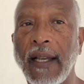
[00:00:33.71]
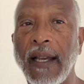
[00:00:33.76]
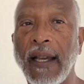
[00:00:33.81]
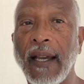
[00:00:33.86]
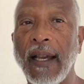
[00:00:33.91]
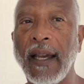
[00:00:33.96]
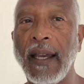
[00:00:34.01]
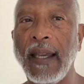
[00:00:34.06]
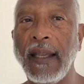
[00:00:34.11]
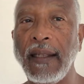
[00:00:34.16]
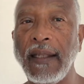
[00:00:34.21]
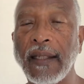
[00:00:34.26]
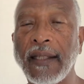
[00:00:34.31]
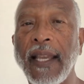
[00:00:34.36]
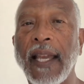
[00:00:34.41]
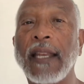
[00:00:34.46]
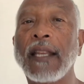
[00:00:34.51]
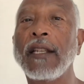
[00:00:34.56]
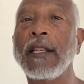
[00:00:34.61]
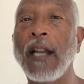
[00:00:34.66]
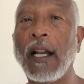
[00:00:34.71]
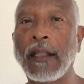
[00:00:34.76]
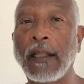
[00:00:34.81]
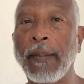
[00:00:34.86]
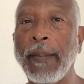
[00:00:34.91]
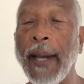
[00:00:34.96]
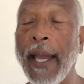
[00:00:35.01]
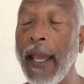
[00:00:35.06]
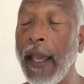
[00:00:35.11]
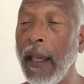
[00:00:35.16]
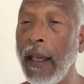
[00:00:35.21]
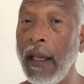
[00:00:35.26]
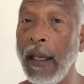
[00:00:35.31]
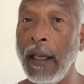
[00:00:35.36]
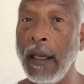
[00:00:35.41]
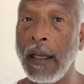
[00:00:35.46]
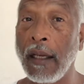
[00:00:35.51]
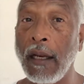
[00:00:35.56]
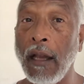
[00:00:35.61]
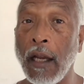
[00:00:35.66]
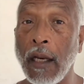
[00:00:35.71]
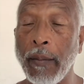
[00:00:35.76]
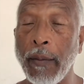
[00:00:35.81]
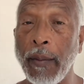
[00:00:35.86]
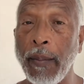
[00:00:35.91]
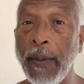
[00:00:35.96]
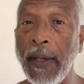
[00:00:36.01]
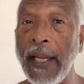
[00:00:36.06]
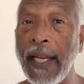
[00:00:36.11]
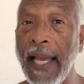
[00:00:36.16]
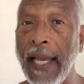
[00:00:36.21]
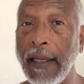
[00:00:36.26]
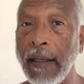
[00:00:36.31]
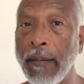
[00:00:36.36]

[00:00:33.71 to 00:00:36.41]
I decided not to buy an automobile at the